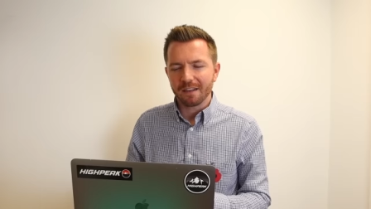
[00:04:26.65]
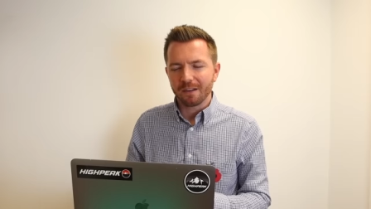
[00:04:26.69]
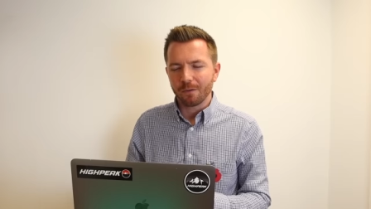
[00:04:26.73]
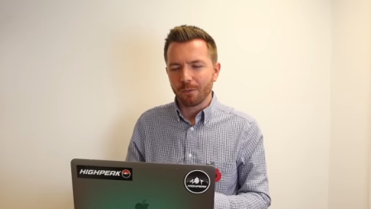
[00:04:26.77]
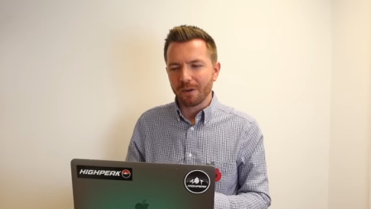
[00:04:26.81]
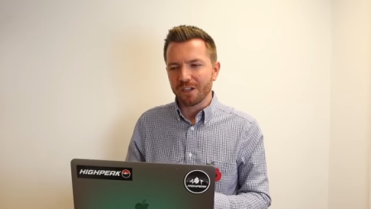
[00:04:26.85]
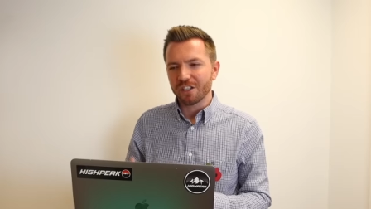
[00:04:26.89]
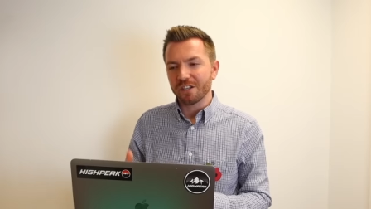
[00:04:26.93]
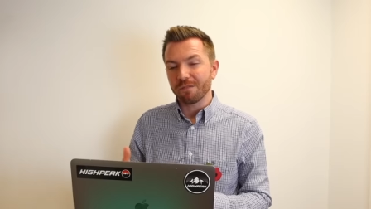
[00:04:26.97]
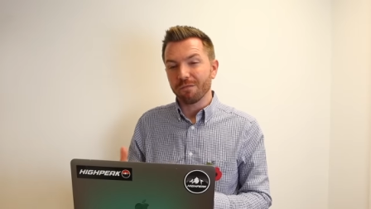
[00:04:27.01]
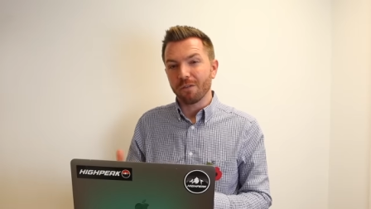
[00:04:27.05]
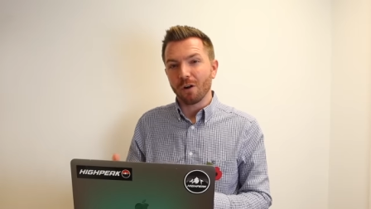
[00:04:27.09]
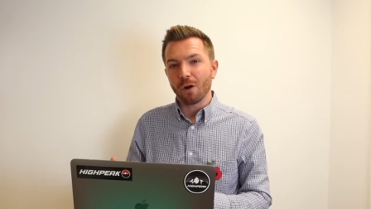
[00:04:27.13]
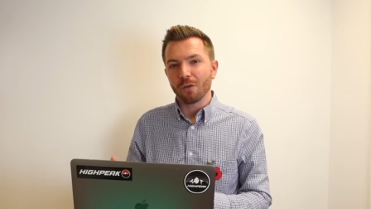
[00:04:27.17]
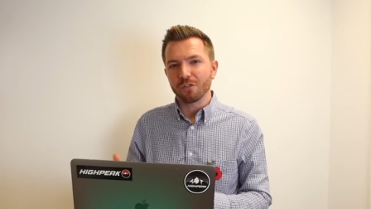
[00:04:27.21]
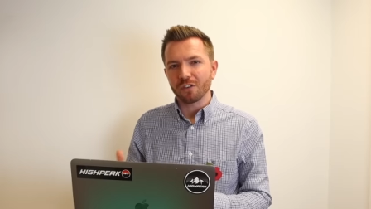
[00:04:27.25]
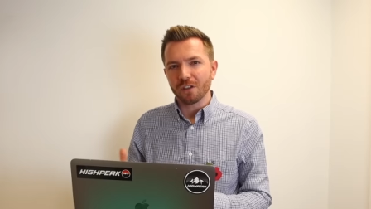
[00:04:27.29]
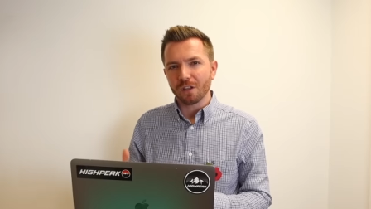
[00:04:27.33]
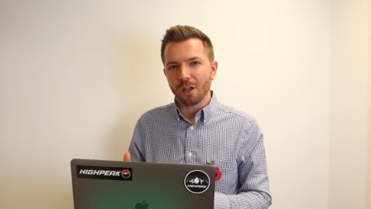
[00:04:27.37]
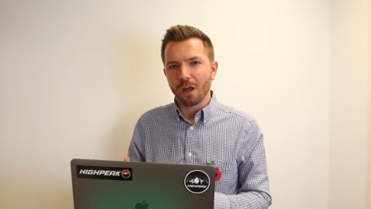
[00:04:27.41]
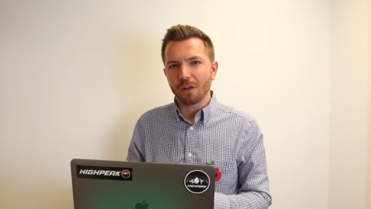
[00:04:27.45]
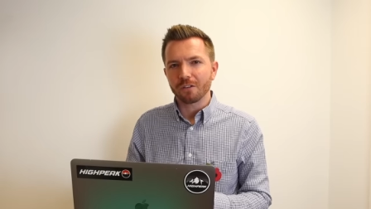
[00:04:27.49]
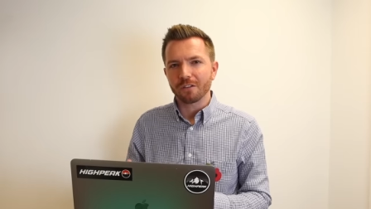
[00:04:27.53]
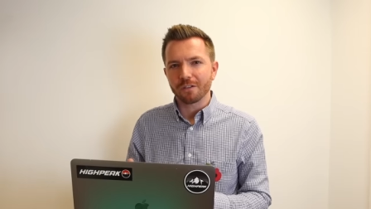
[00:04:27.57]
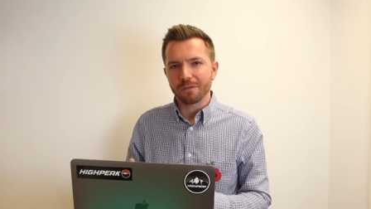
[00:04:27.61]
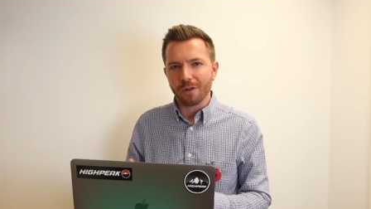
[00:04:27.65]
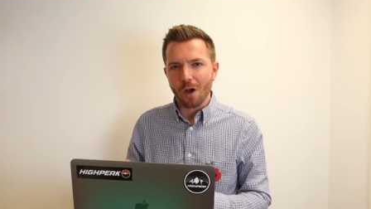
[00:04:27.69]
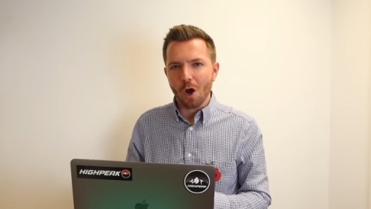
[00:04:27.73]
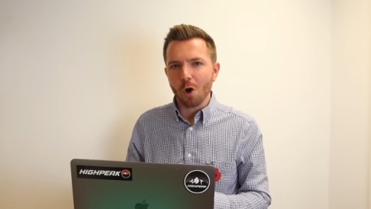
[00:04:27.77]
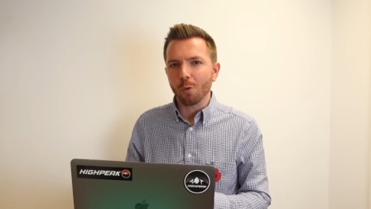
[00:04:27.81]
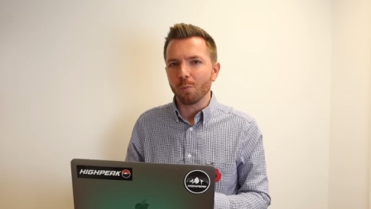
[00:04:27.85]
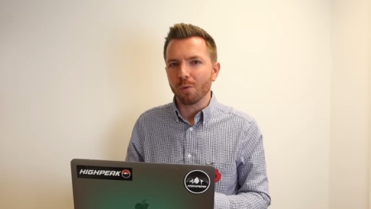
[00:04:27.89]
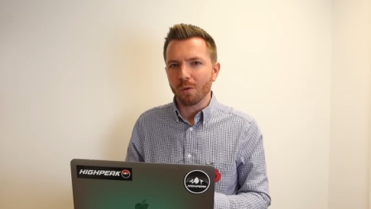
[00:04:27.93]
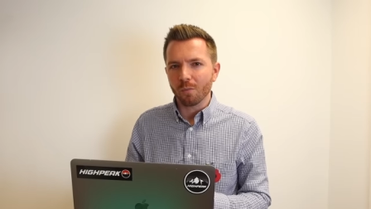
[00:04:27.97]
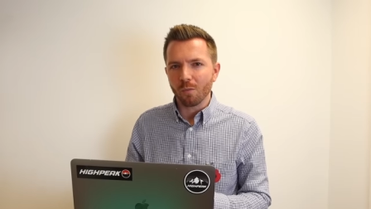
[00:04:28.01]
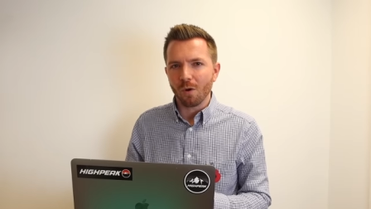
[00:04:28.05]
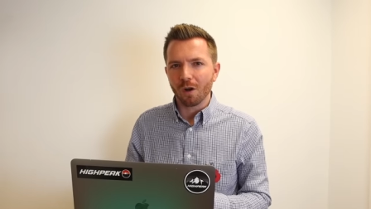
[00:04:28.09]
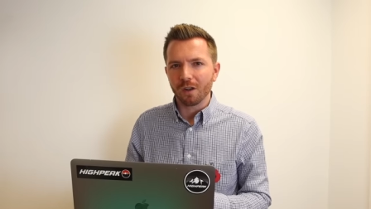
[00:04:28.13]
which involves a lot of
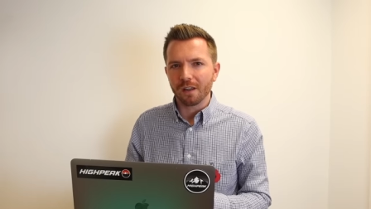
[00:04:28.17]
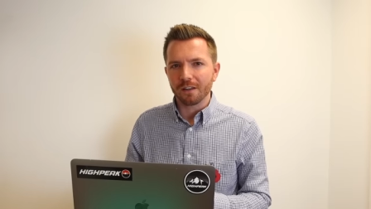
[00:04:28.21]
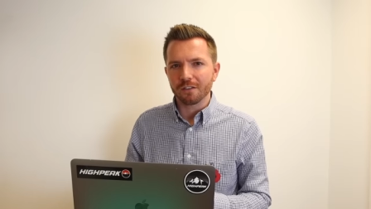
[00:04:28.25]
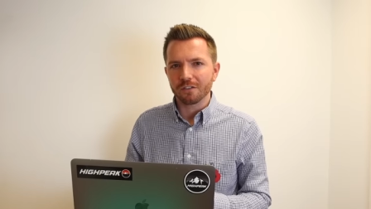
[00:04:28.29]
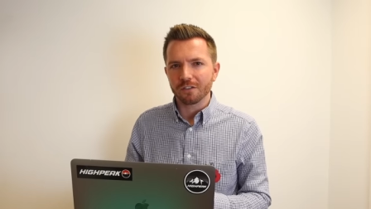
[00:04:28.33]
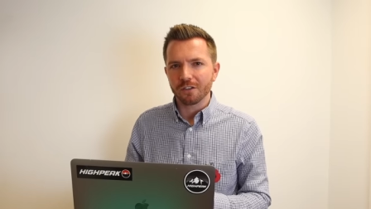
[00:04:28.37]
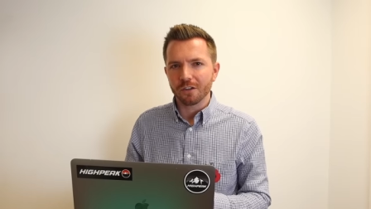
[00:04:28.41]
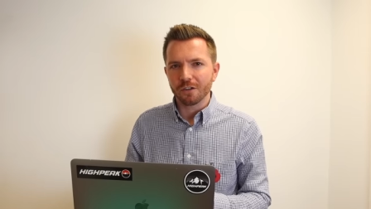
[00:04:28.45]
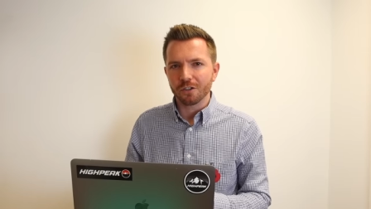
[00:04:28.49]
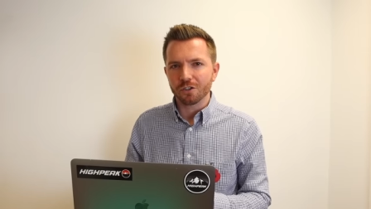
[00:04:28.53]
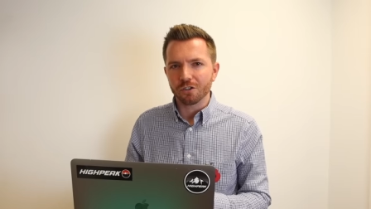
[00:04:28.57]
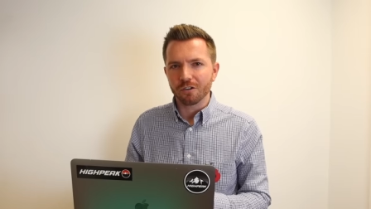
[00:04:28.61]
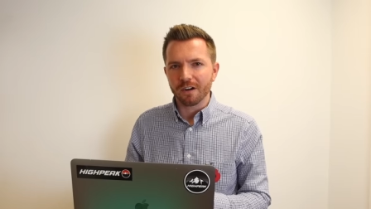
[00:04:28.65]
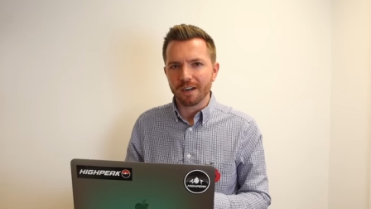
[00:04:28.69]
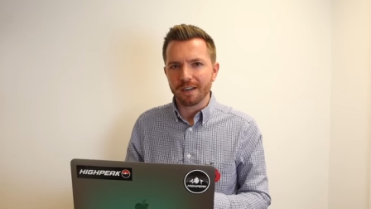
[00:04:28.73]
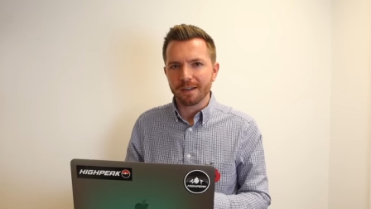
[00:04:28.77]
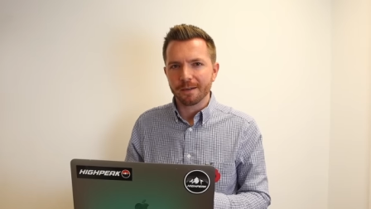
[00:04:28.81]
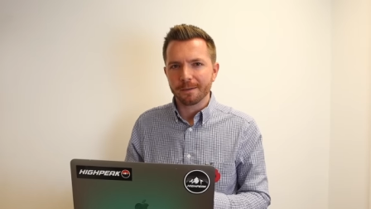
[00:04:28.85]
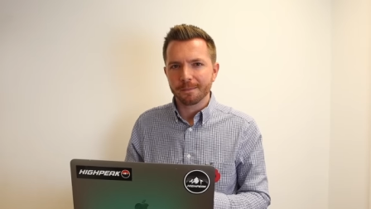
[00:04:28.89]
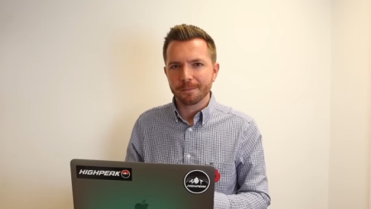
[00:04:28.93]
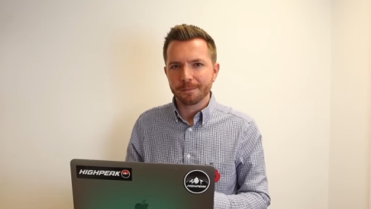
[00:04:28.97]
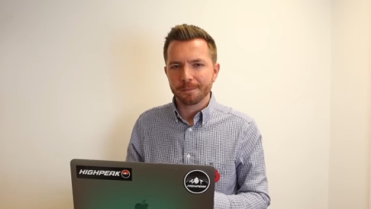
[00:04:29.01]
open wallet surgery.